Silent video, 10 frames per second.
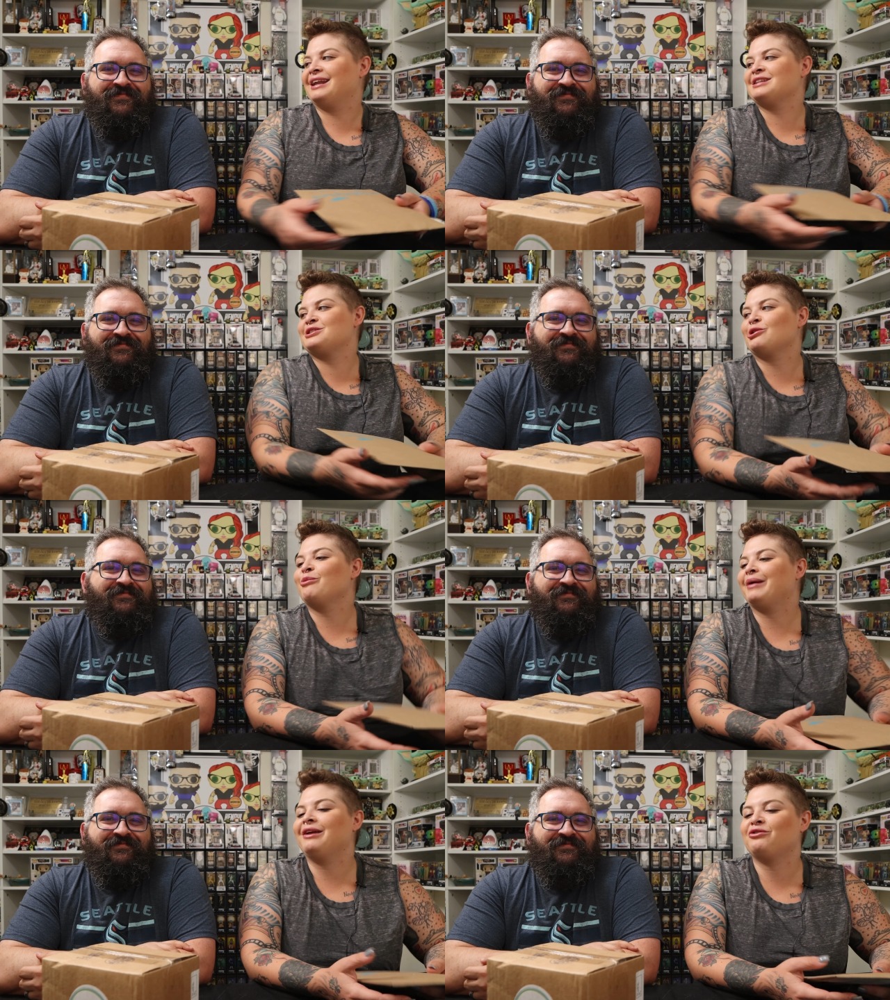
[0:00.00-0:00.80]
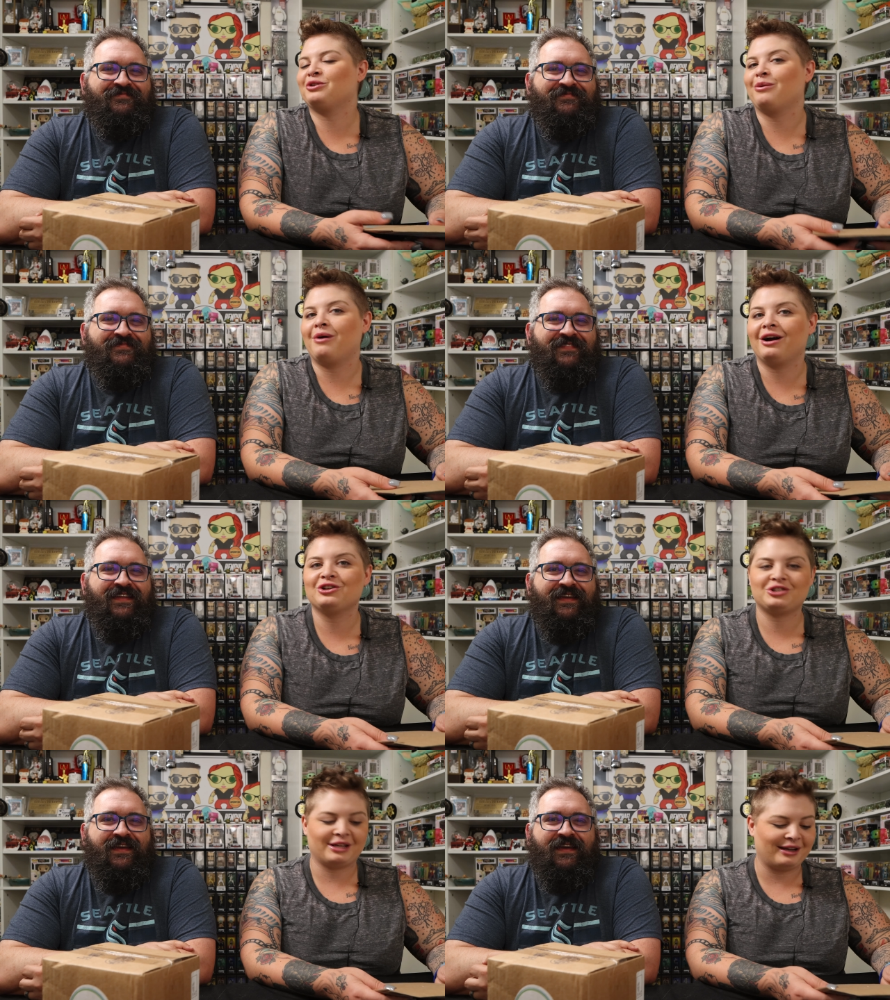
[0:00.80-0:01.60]
Speaker 1: it, and it's so painful to
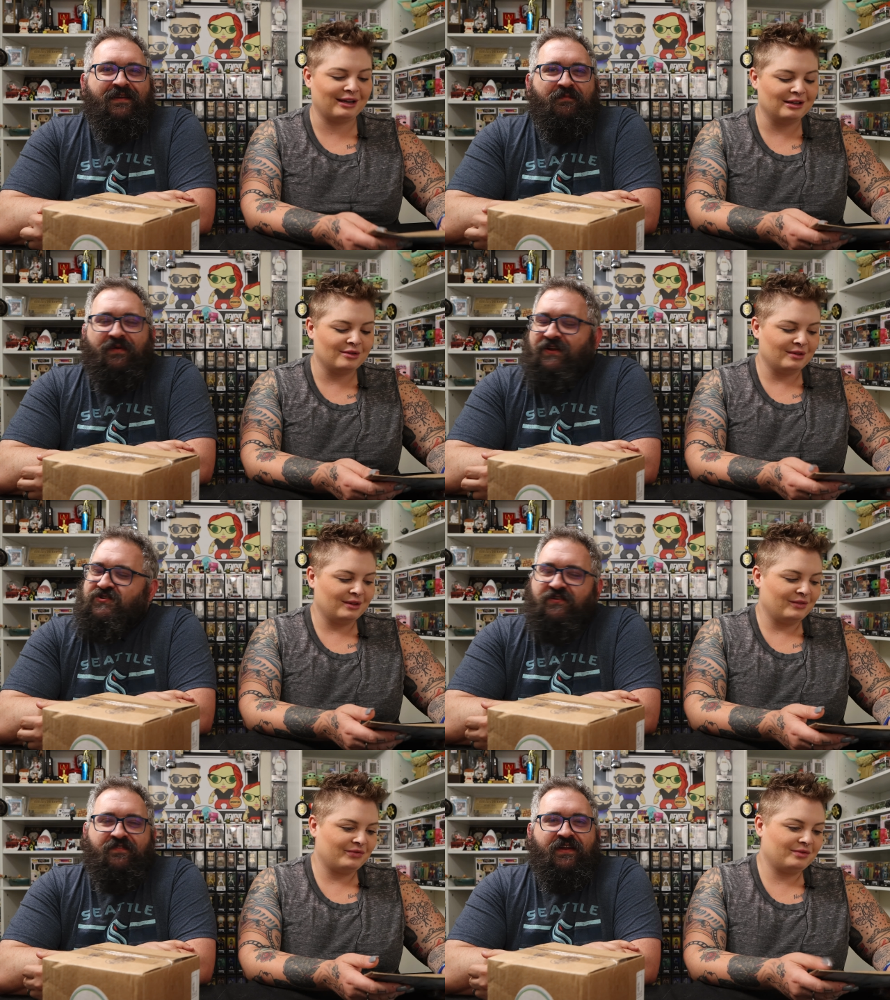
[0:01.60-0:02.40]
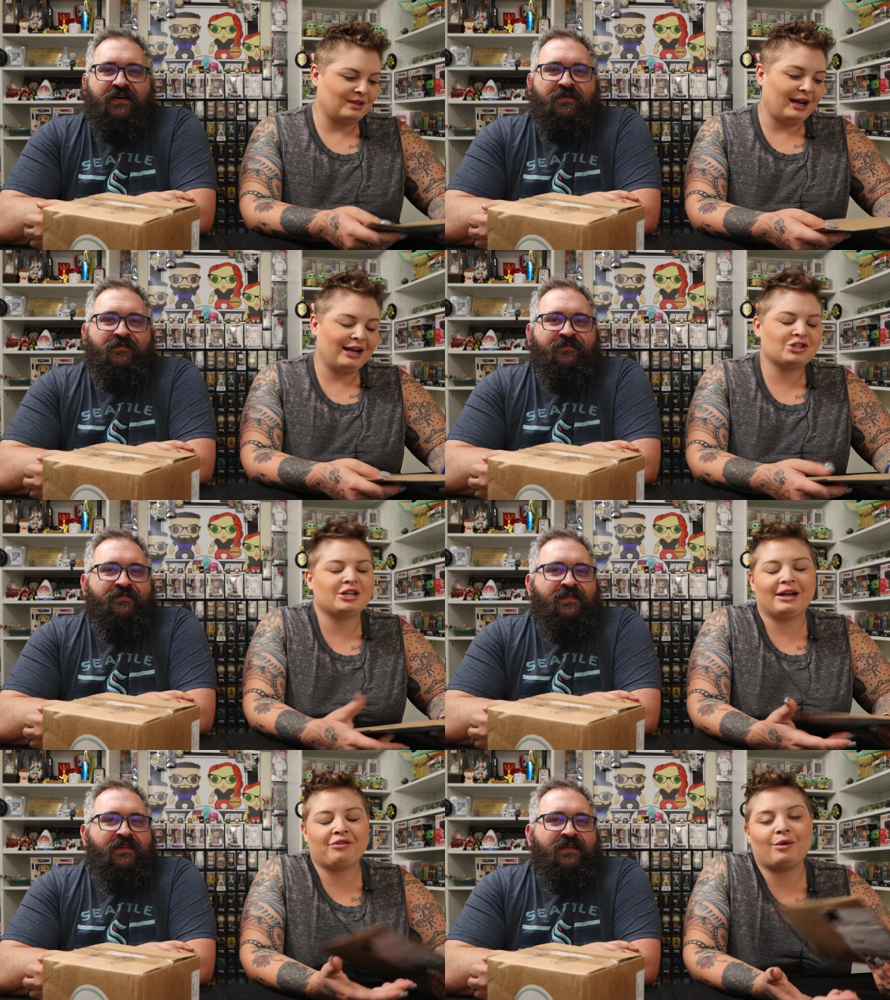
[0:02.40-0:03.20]
watch. Like,
Speaker 2: but it's your video. I
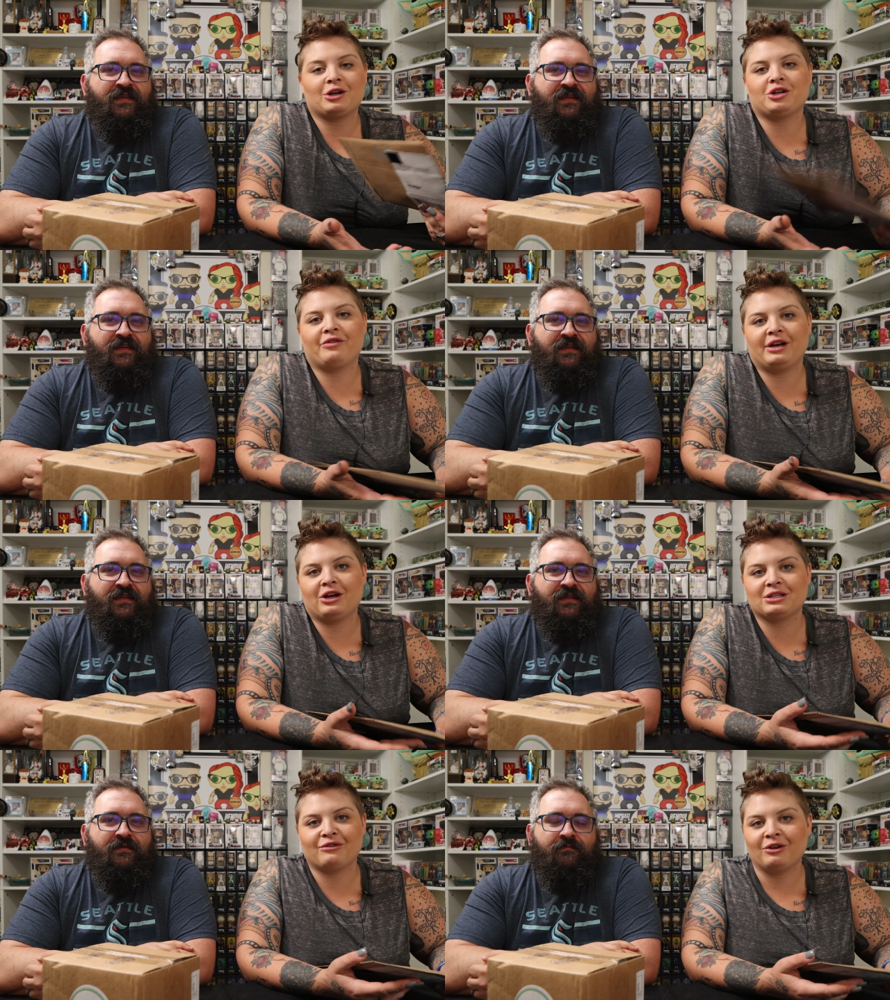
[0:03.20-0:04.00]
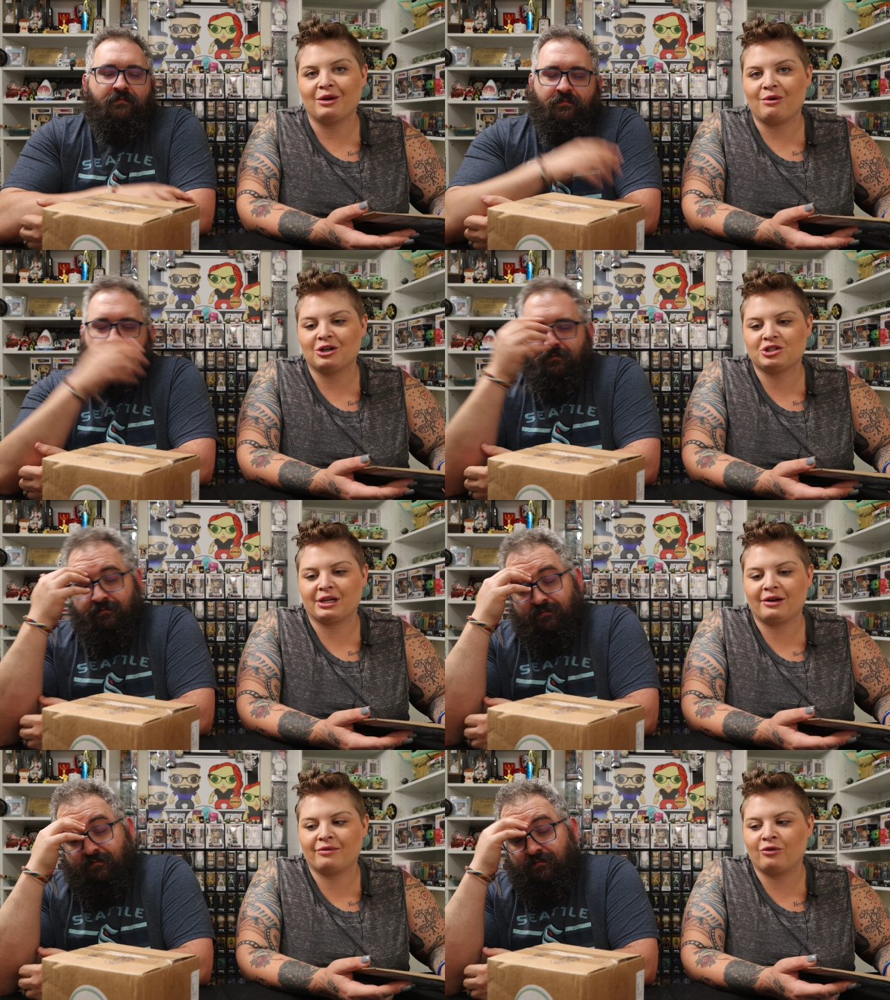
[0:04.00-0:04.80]
Speaker 1: actually never watch our videos. I've only watched
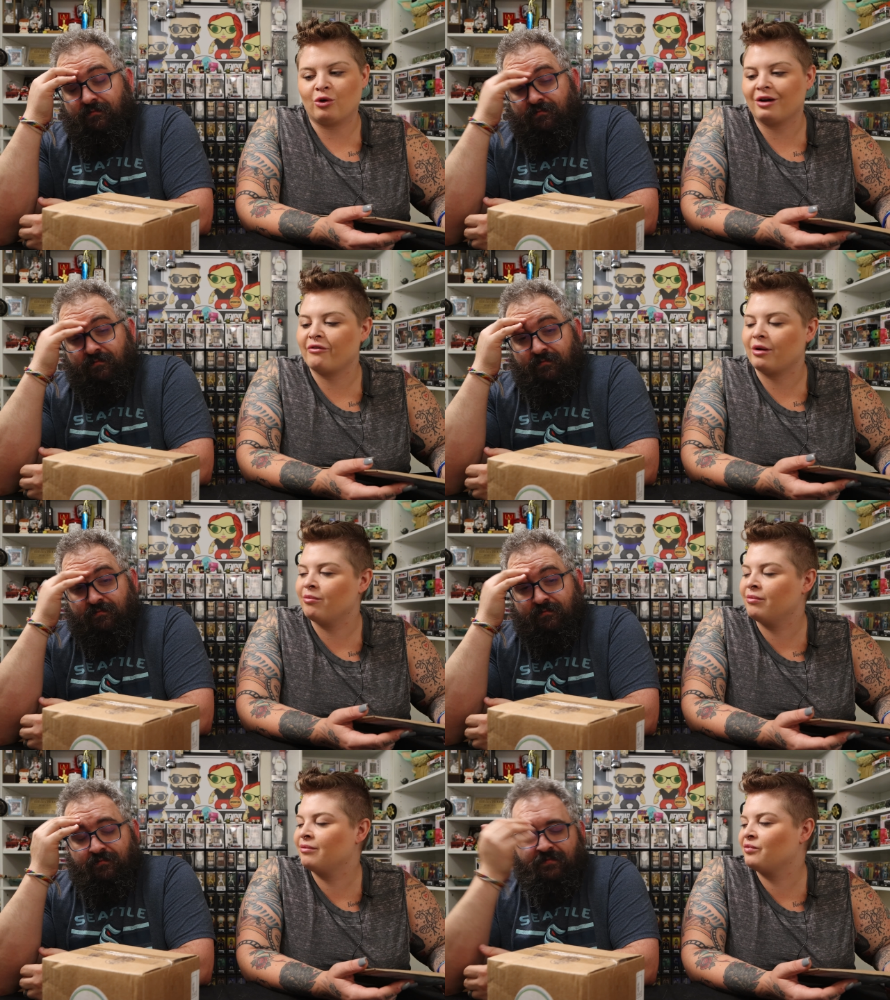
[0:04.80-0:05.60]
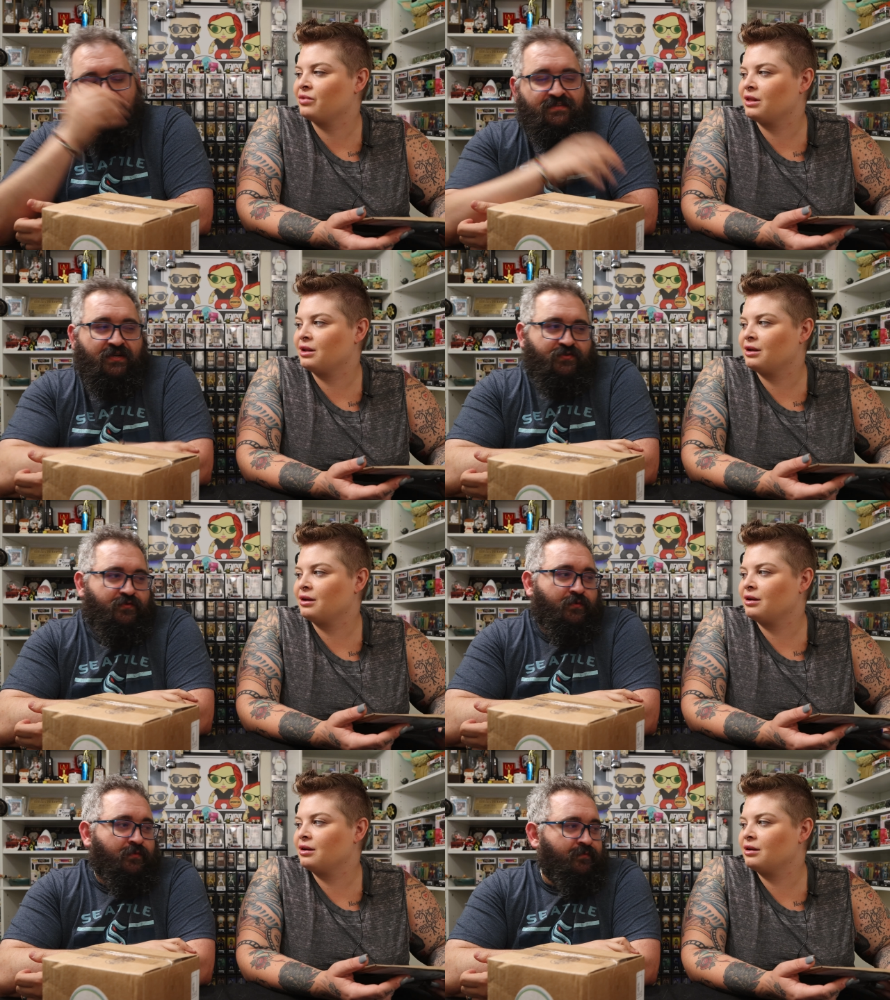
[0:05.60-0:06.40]
like four of them.
Speaker 2: That's not
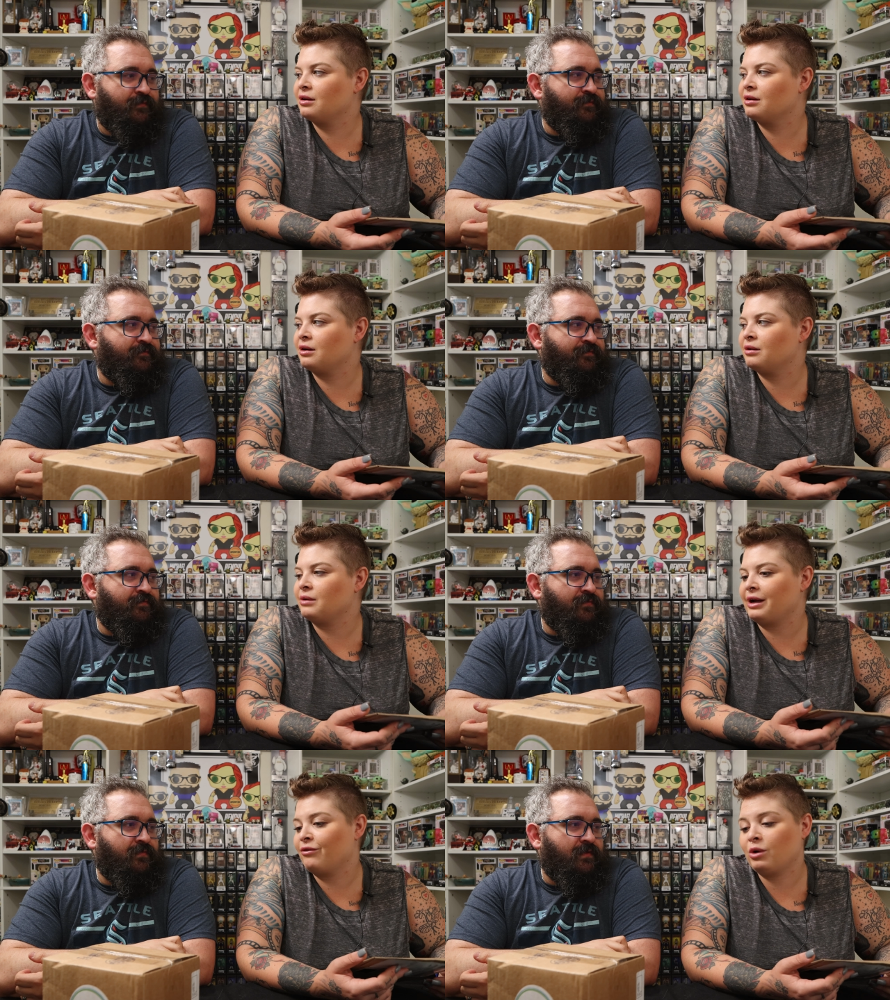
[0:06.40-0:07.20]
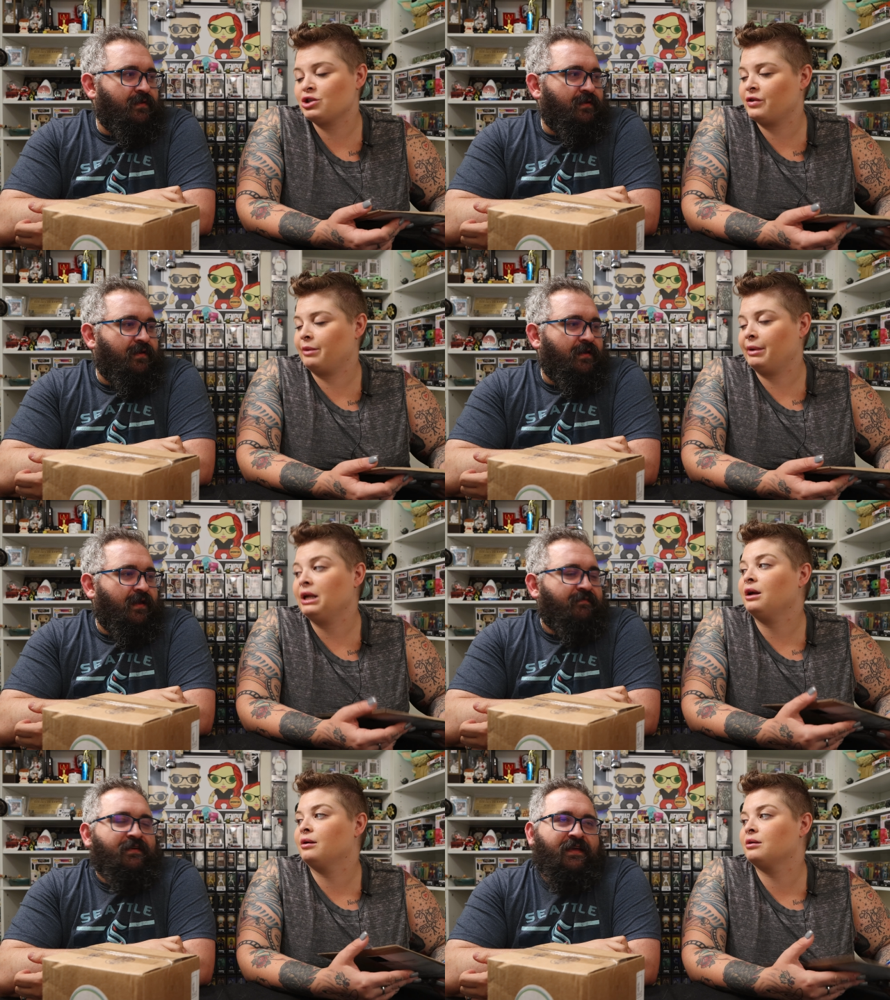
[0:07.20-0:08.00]
true.
Speaker 1: I haven't watched very many. I